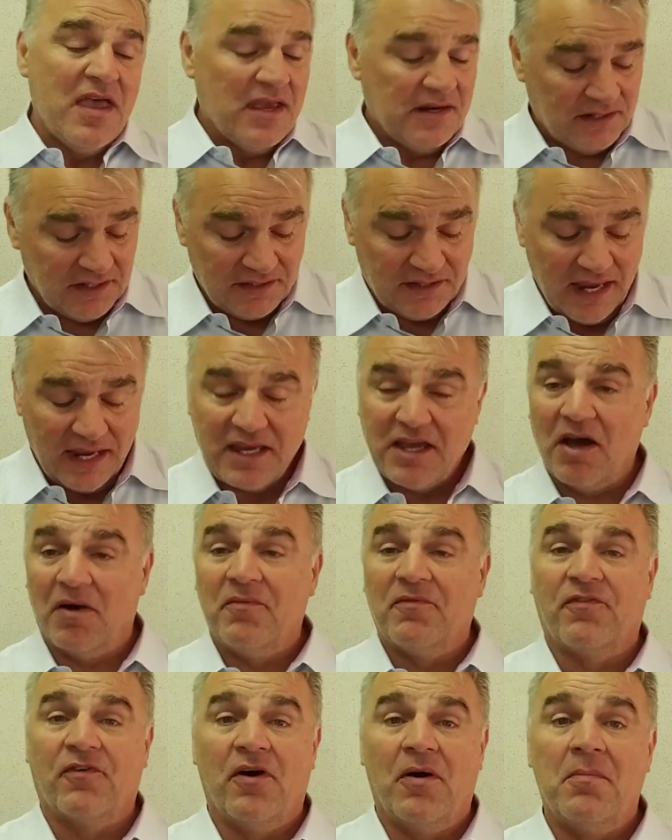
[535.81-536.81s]
Did they
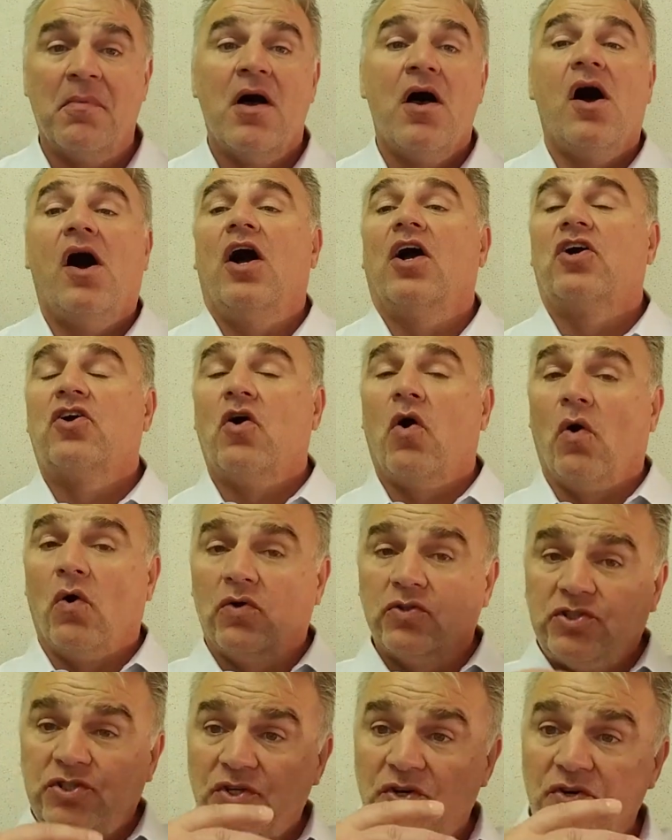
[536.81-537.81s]
come from a
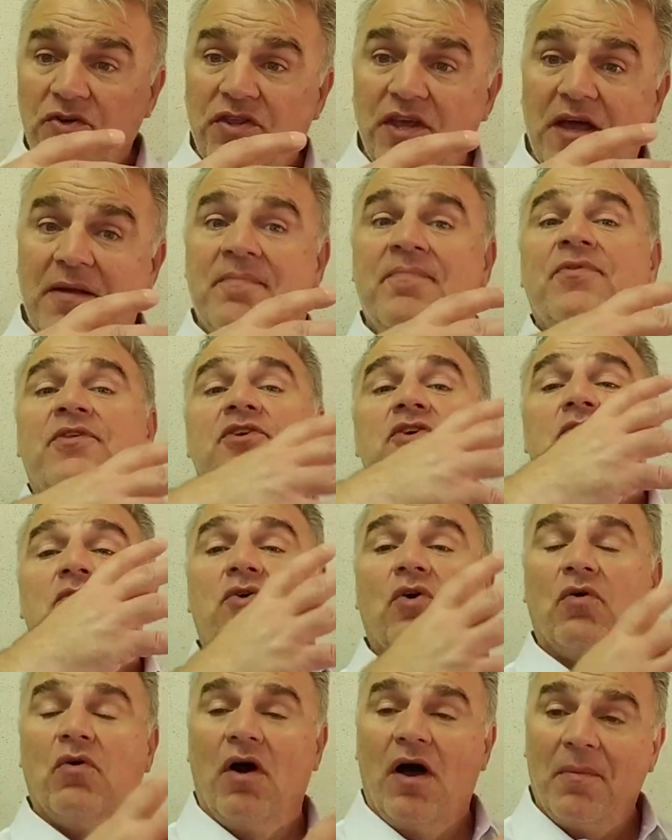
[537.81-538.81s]
culture that you
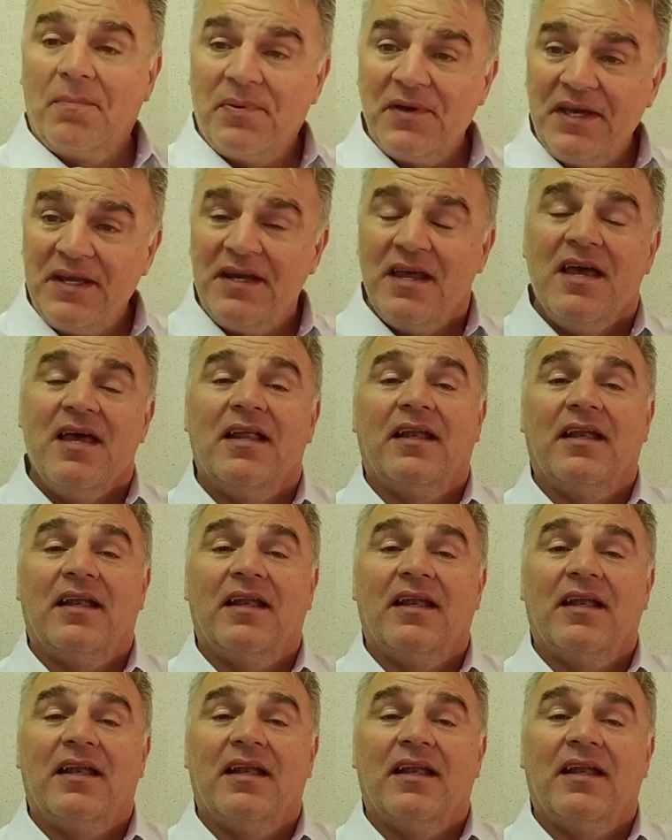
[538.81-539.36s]
grew up in?